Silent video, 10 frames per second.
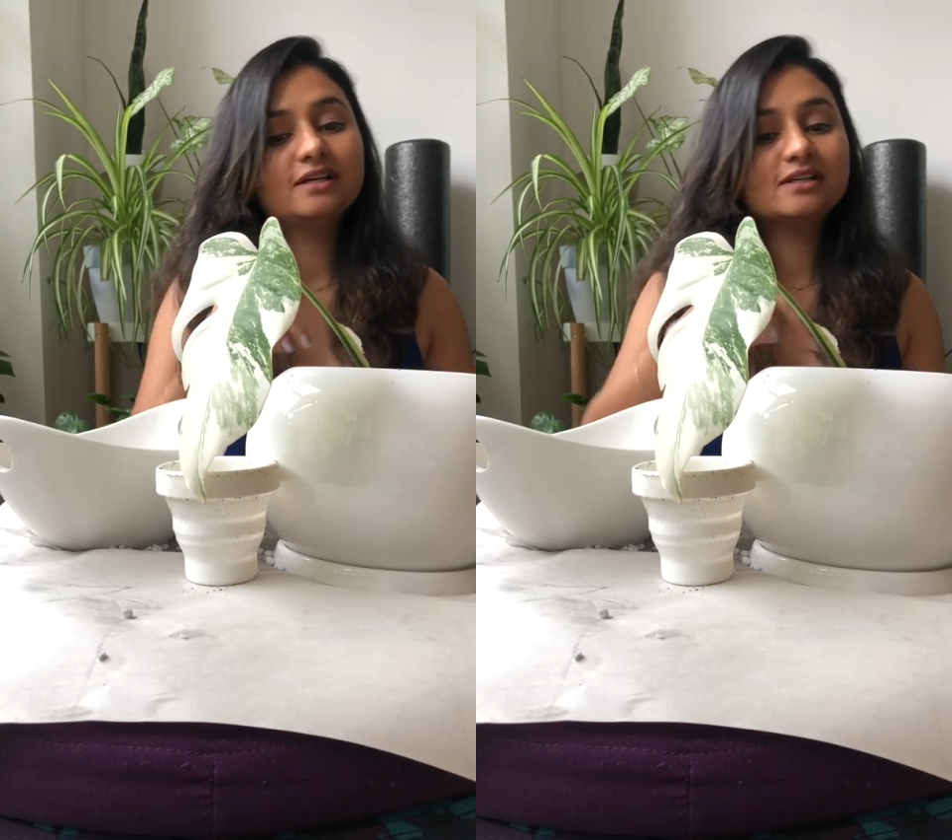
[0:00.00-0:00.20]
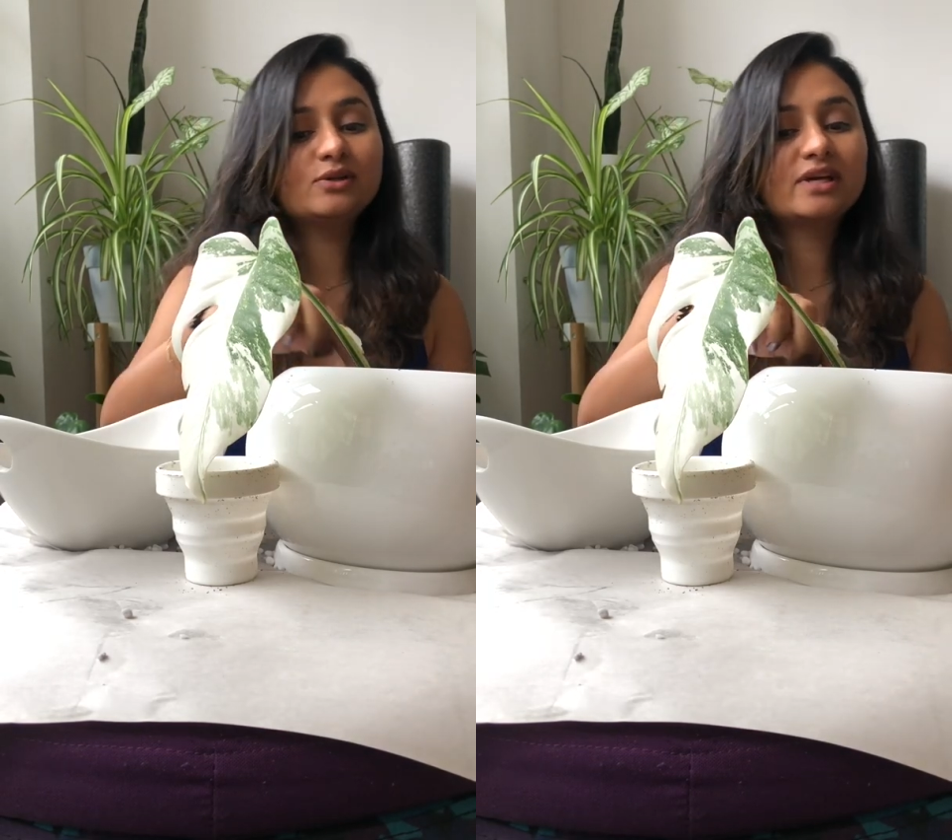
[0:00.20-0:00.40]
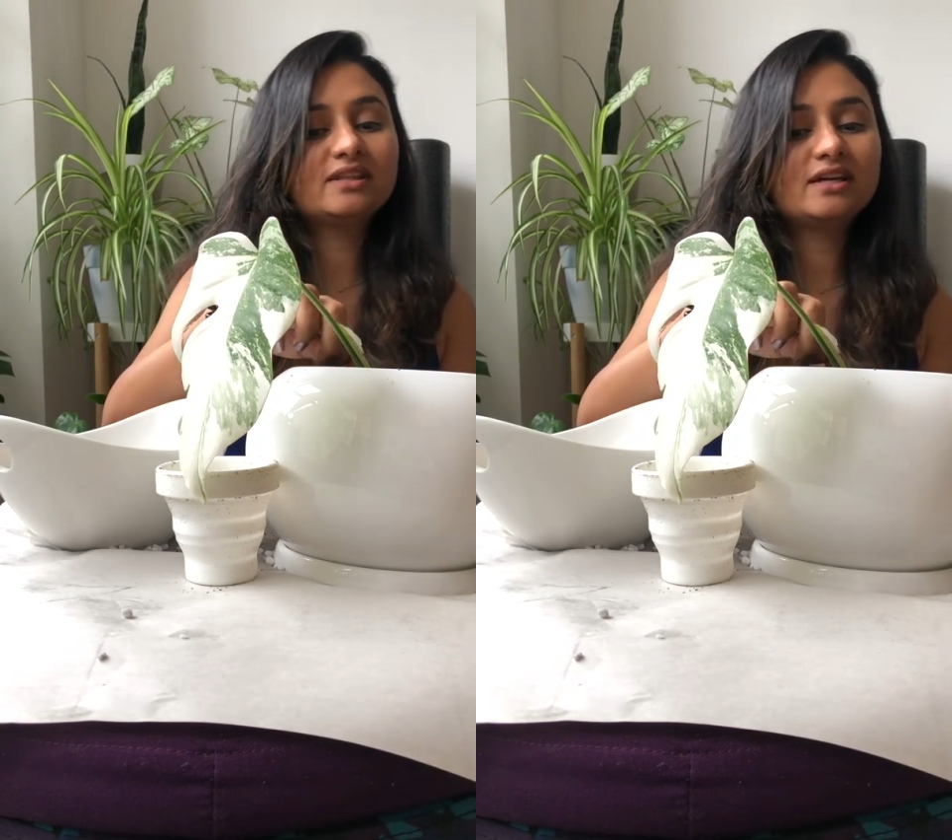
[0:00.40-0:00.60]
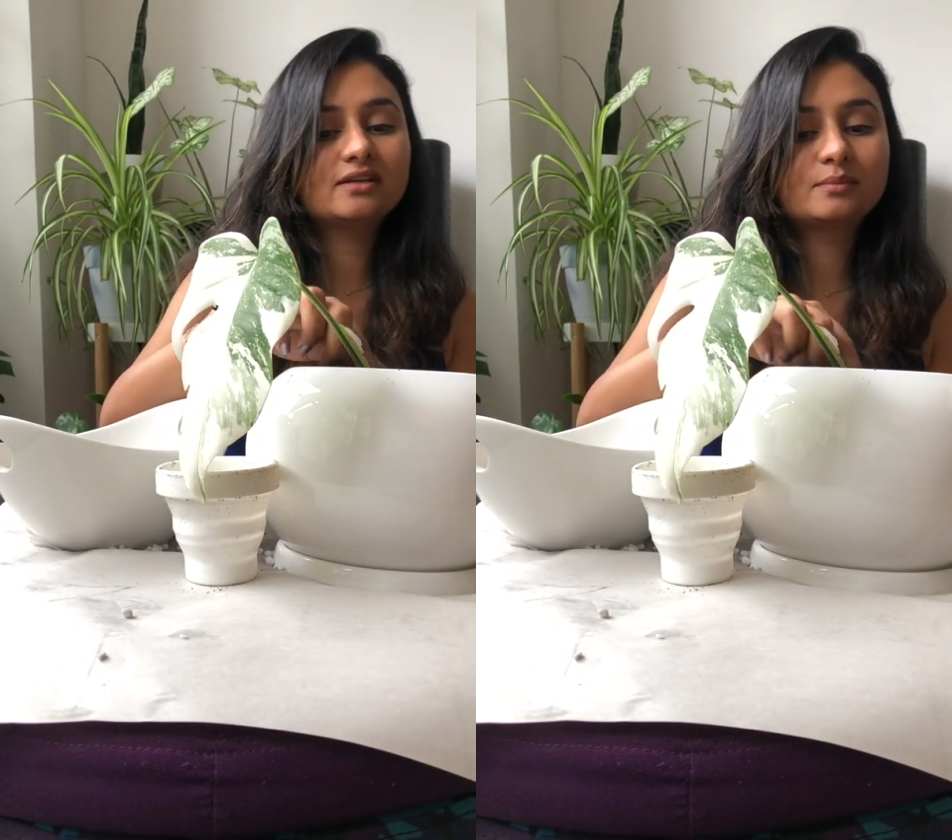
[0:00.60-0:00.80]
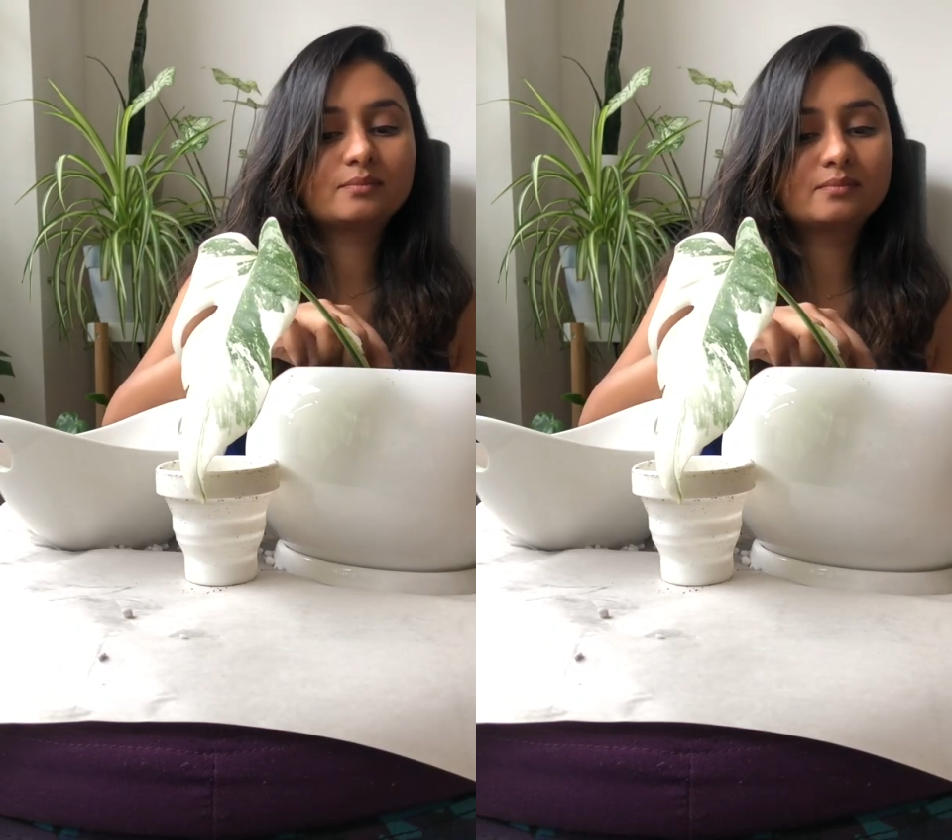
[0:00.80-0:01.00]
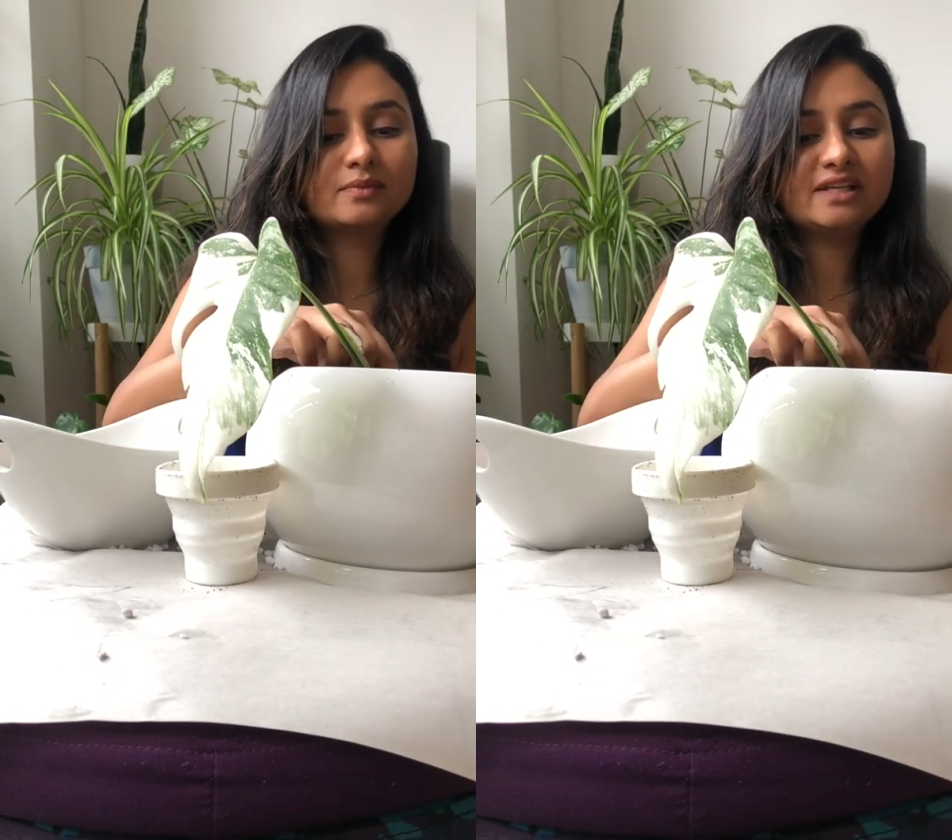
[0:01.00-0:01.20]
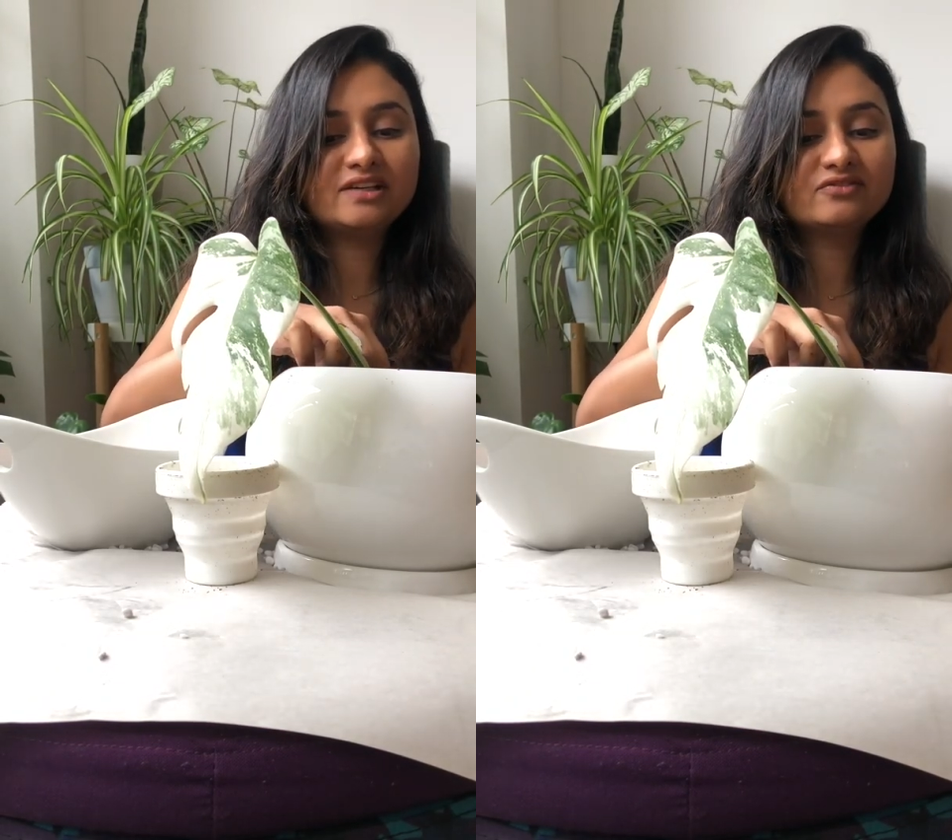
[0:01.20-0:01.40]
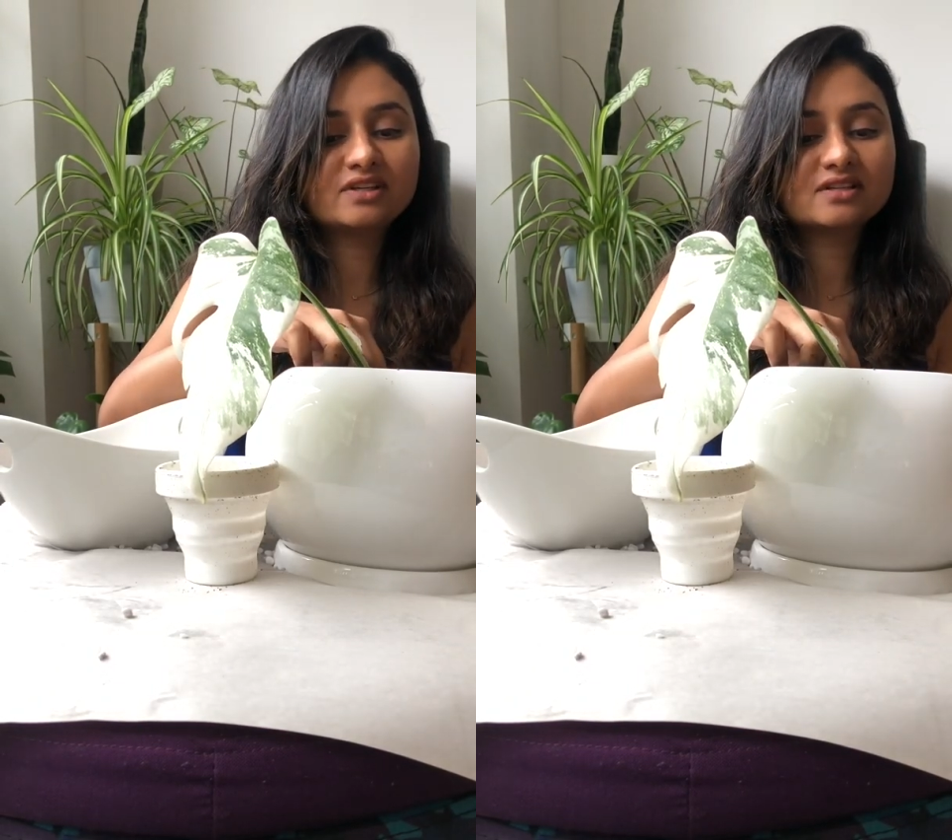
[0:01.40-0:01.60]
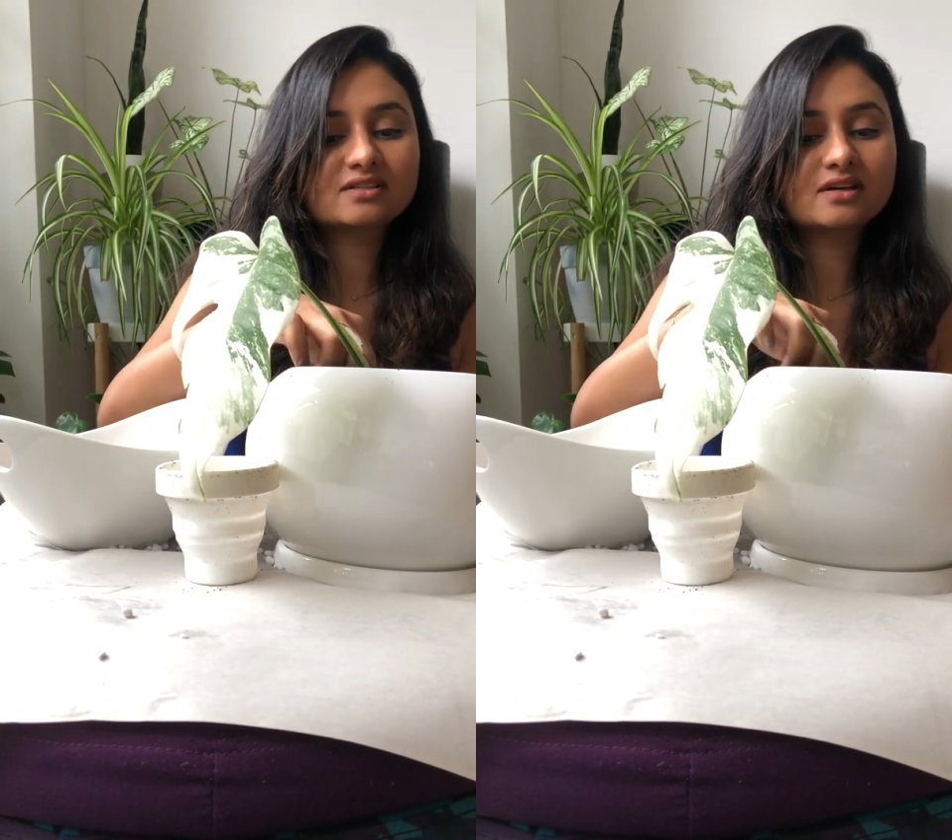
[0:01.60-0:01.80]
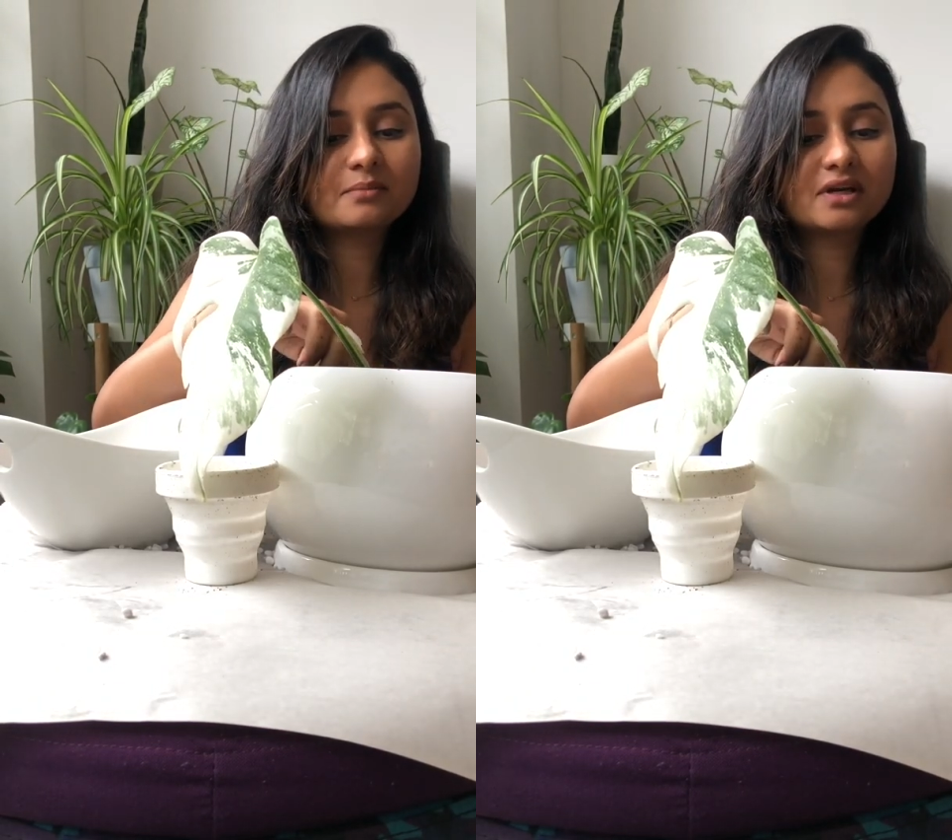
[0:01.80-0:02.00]
Look at that leaf that is
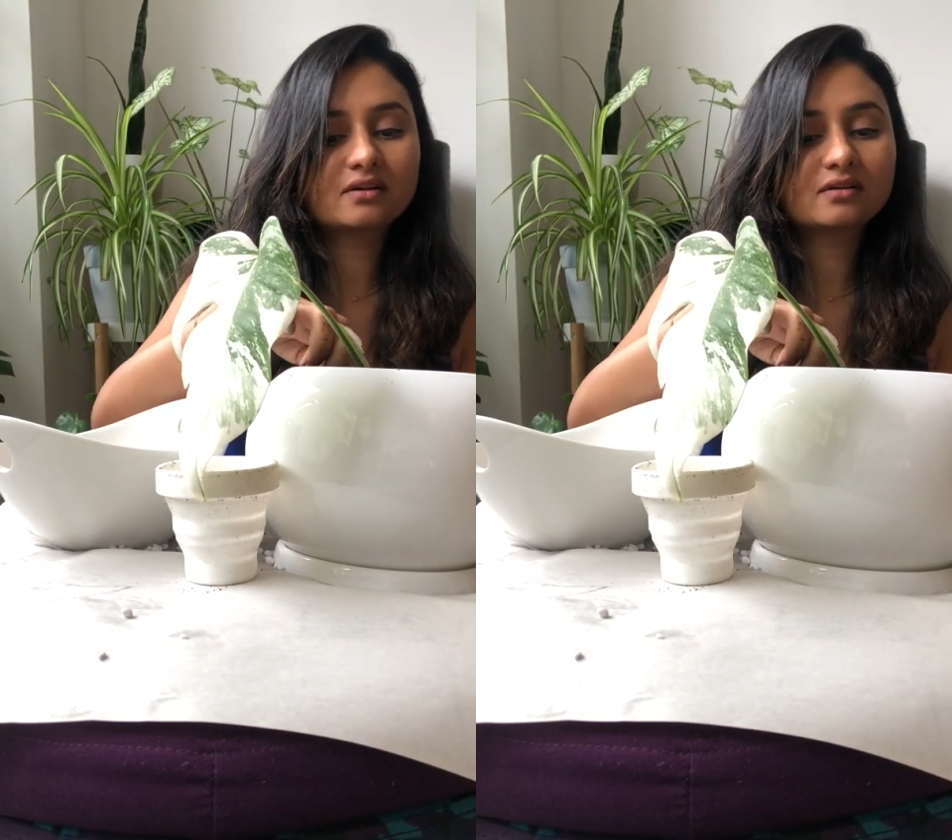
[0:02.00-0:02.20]
coming.